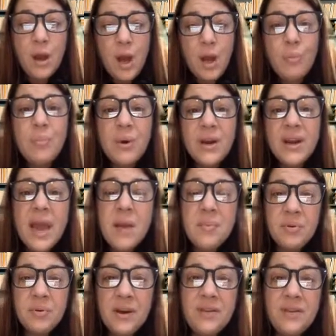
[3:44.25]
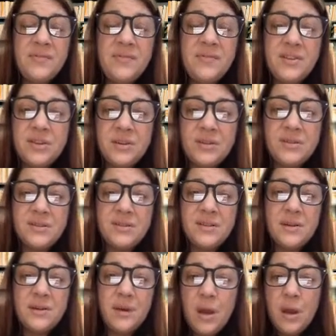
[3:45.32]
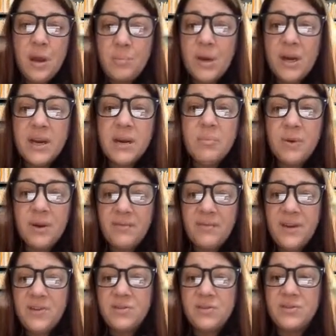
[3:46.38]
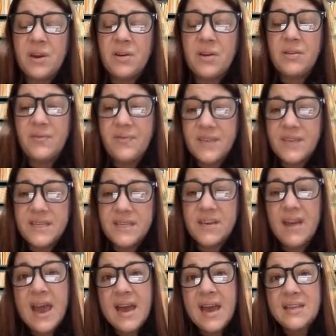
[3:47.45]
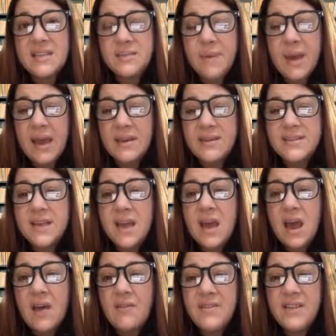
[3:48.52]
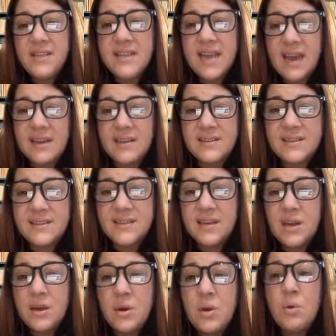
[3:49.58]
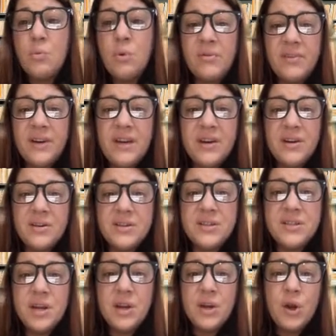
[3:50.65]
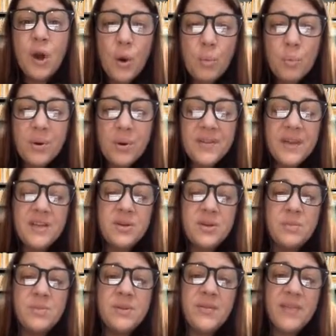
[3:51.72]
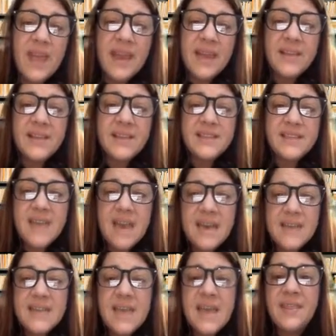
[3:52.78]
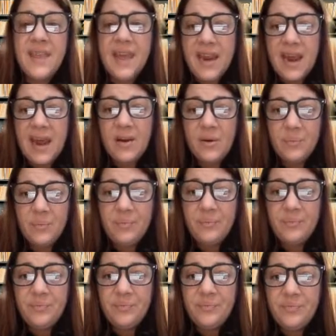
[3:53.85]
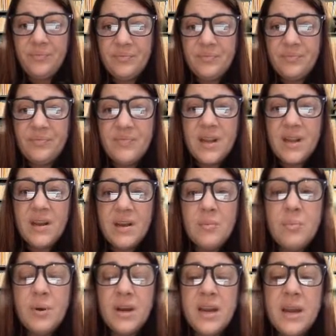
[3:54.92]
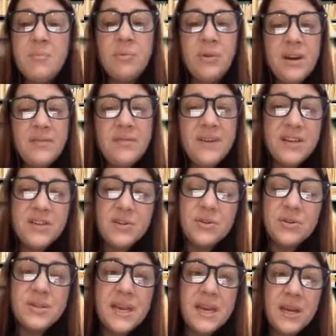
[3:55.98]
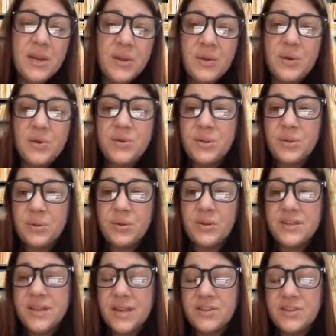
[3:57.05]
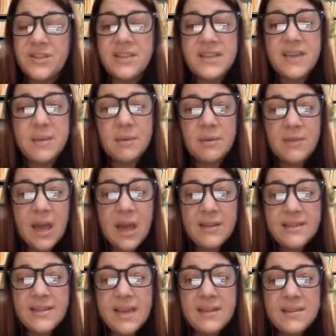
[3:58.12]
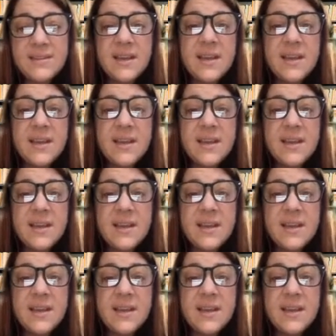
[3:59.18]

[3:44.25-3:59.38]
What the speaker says: Book and print features. Book and print features are the physical aspects of the text, what readers cope with in terms of length, size, and layout. Book and print features include tools such as the table of contents,